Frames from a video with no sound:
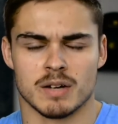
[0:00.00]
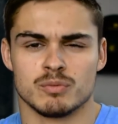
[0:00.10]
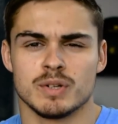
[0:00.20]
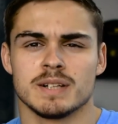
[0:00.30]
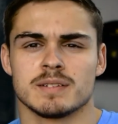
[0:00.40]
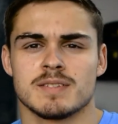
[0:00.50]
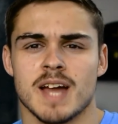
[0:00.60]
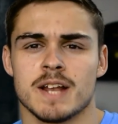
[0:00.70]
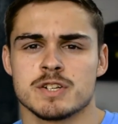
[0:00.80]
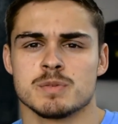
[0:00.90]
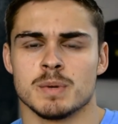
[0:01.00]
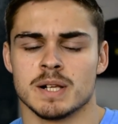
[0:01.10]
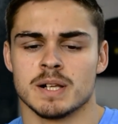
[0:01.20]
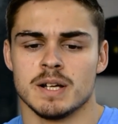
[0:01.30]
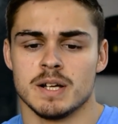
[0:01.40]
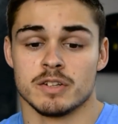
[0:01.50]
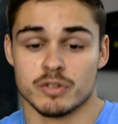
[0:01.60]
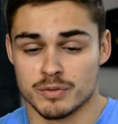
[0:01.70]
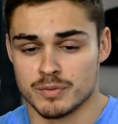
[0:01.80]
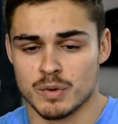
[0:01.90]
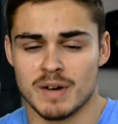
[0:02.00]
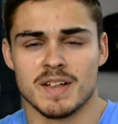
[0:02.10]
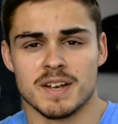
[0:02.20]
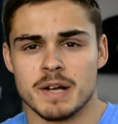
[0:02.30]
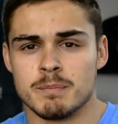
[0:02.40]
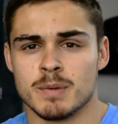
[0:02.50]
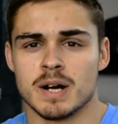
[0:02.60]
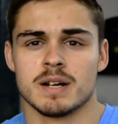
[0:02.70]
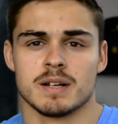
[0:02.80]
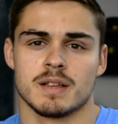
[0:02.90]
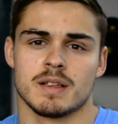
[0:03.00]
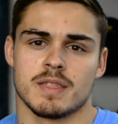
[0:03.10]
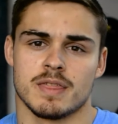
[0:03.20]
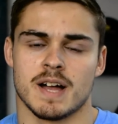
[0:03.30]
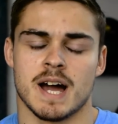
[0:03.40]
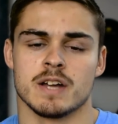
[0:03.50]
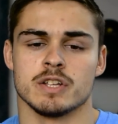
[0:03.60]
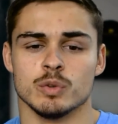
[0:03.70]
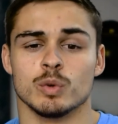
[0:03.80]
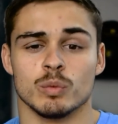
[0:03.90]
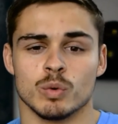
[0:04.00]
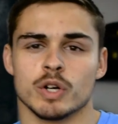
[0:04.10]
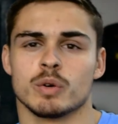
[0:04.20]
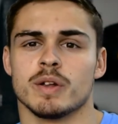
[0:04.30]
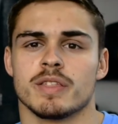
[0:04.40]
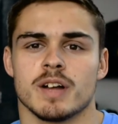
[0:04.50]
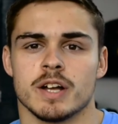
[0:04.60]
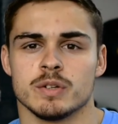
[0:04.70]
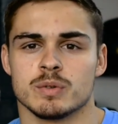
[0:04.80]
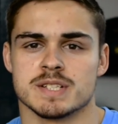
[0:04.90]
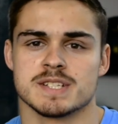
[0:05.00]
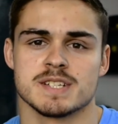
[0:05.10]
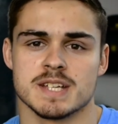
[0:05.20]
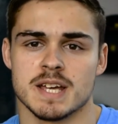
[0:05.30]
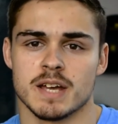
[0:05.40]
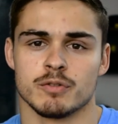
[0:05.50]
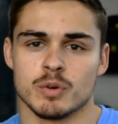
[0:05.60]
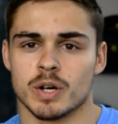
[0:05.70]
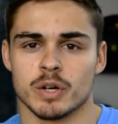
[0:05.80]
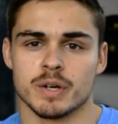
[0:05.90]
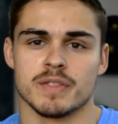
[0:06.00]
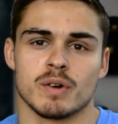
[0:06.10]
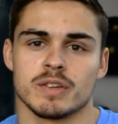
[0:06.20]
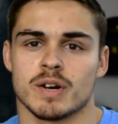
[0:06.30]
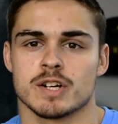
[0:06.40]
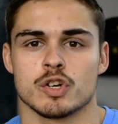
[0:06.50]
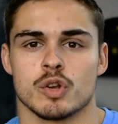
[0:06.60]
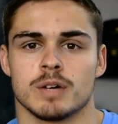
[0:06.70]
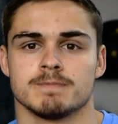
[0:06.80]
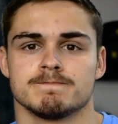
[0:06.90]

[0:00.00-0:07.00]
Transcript: real tangible sort of, you have that number that you can work with, and you can see if you are going in the right direction or not.